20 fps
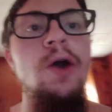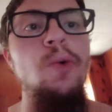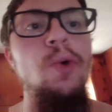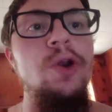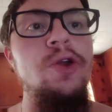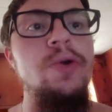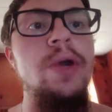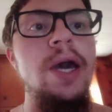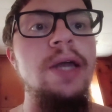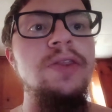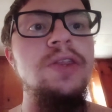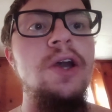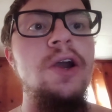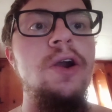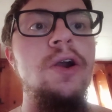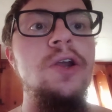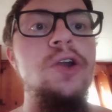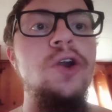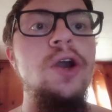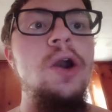when you get
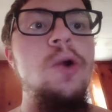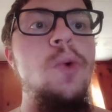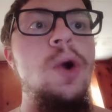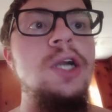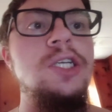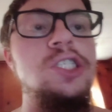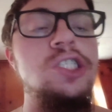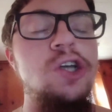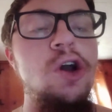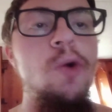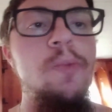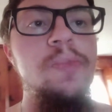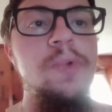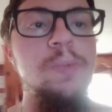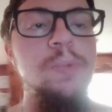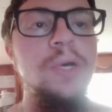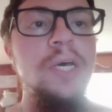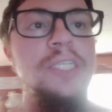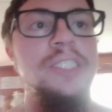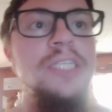there, you're going to want to scope the
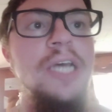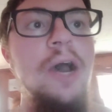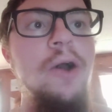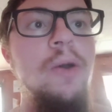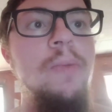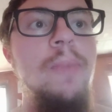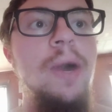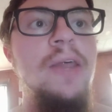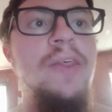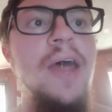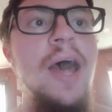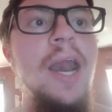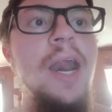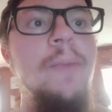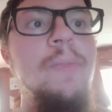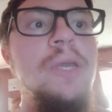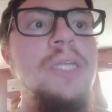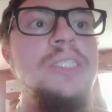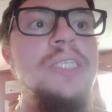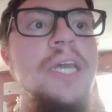place out. And by that,
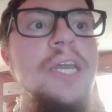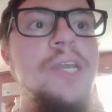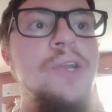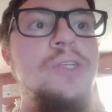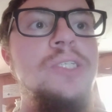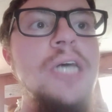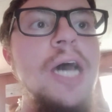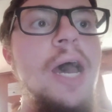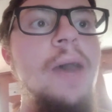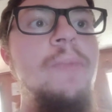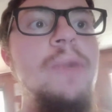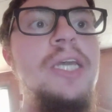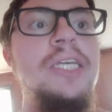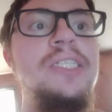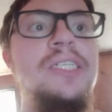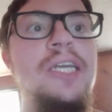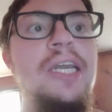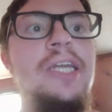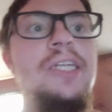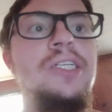I mean take your time
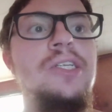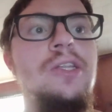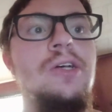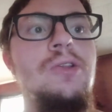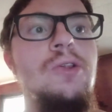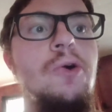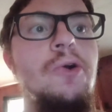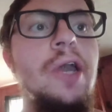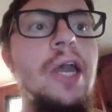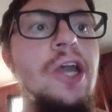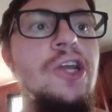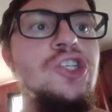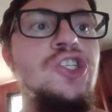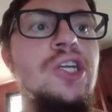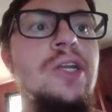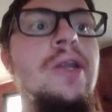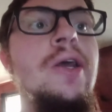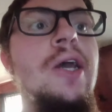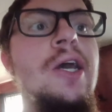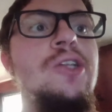easing into the
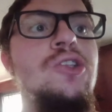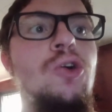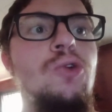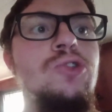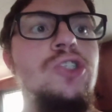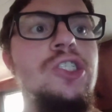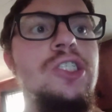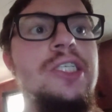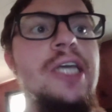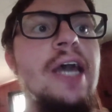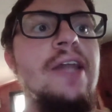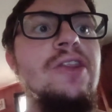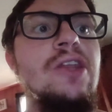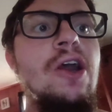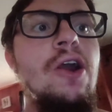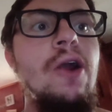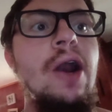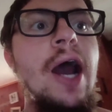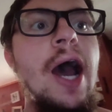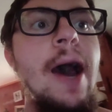location. Don't just get
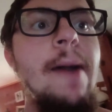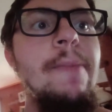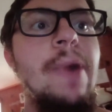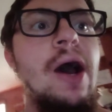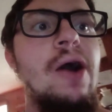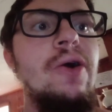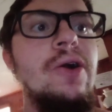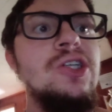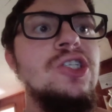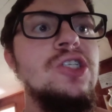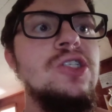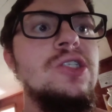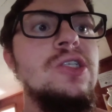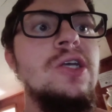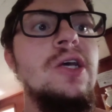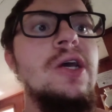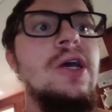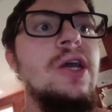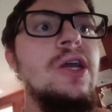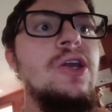there and hop out and
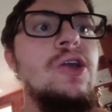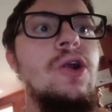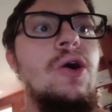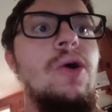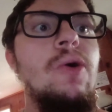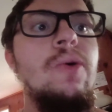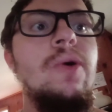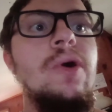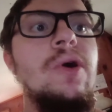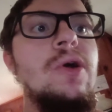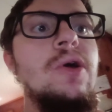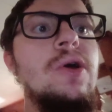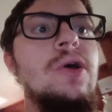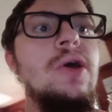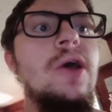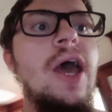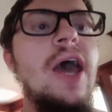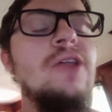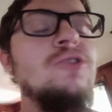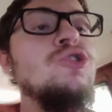just,
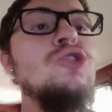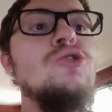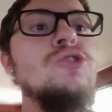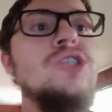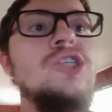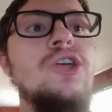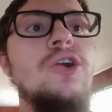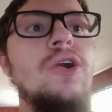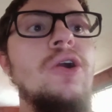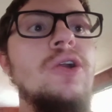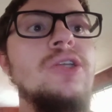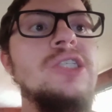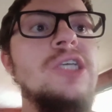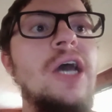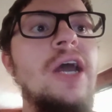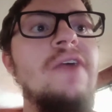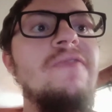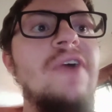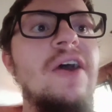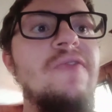lose your
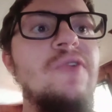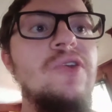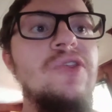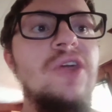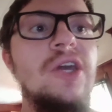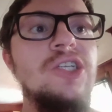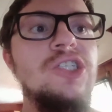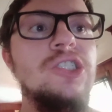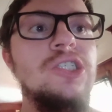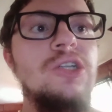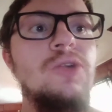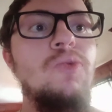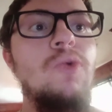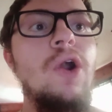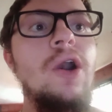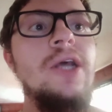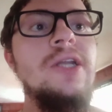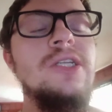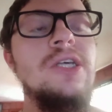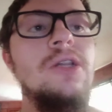sight of everything just to
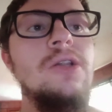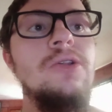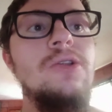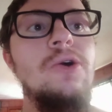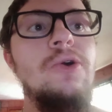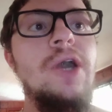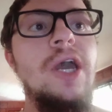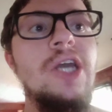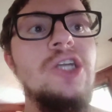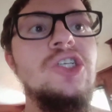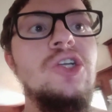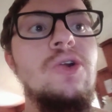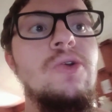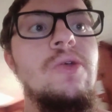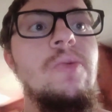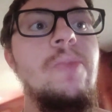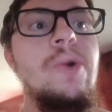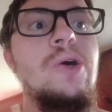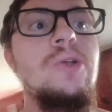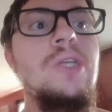run into the location or
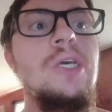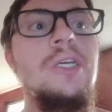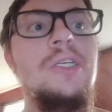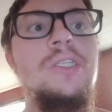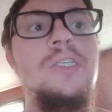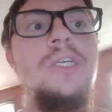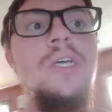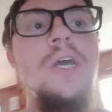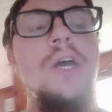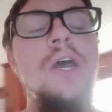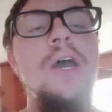the buildings.